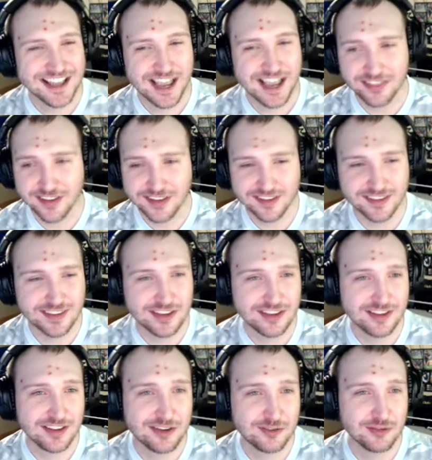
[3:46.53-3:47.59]
I think
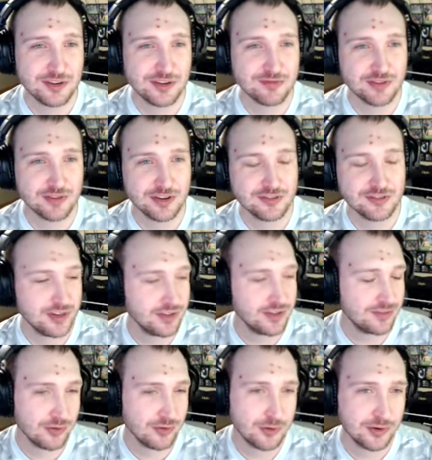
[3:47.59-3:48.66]
he really frustrates
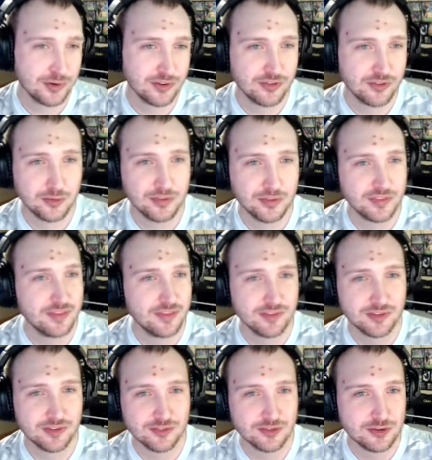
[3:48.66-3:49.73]
forwards too with that
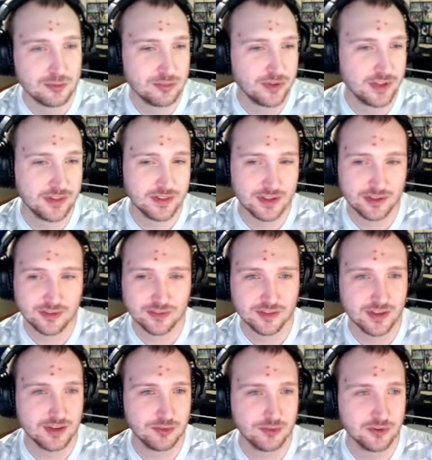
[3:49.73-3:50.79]
physical play. Like you
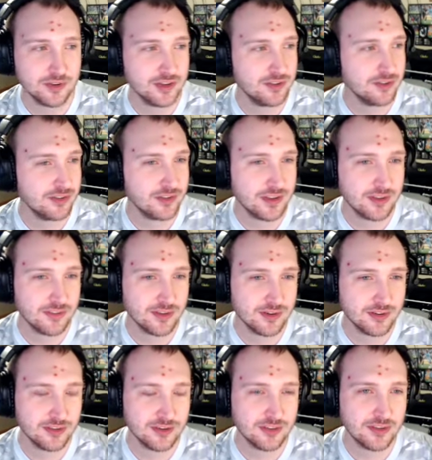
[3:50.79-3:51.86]
said, it really just gets under
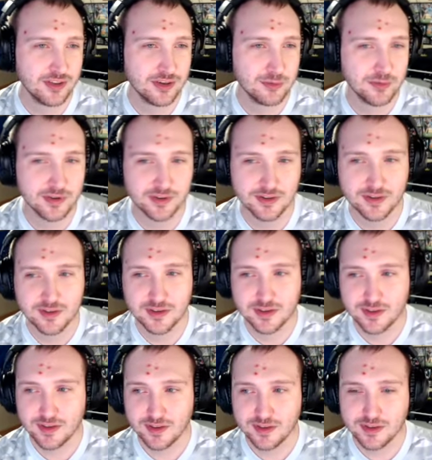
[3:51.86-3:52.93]
their skin when
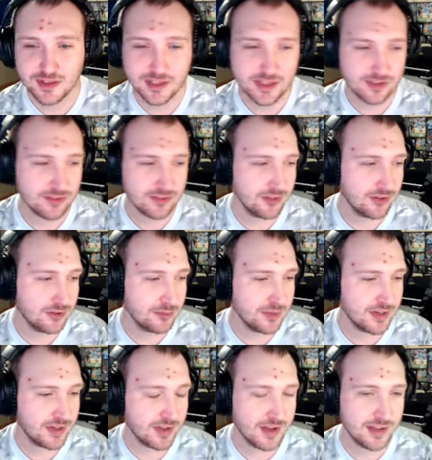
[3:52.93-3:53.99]
he gets a little bit
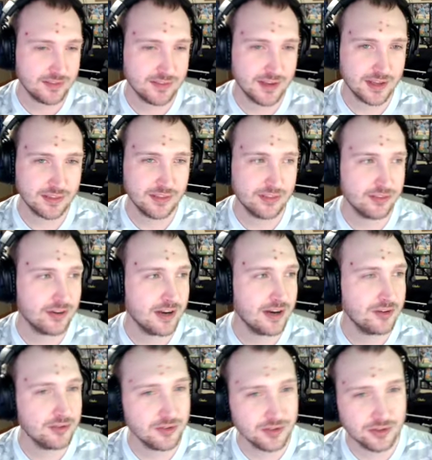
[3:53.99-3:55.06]
of contact that they're not
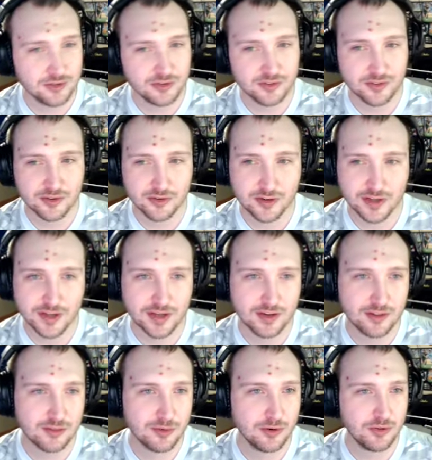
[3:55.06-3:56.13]
really used to, and it kind
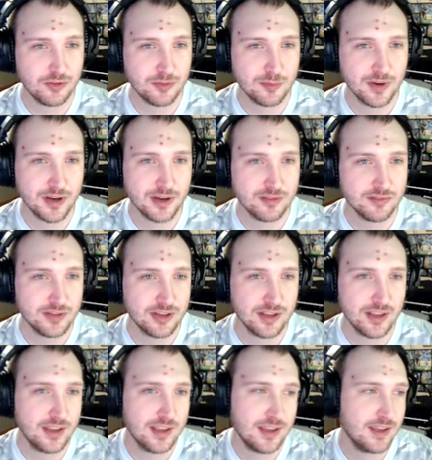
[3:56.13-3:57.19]
of throws them off.
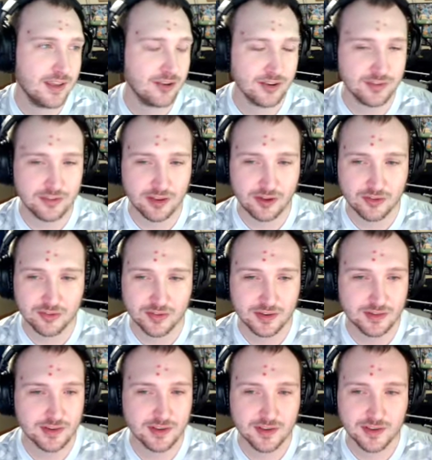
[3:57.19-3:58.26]
You can tell
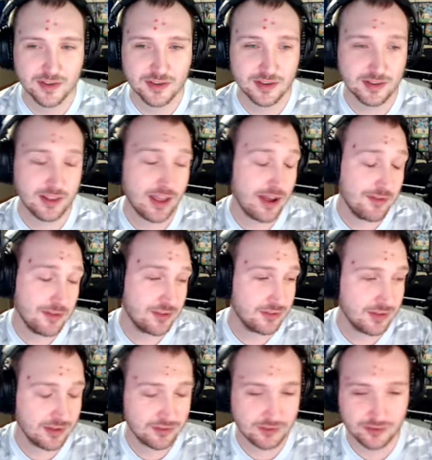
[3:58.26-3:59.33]
they obviously
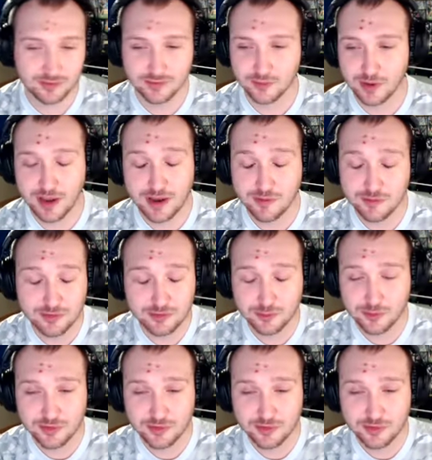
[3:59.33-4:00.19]
we see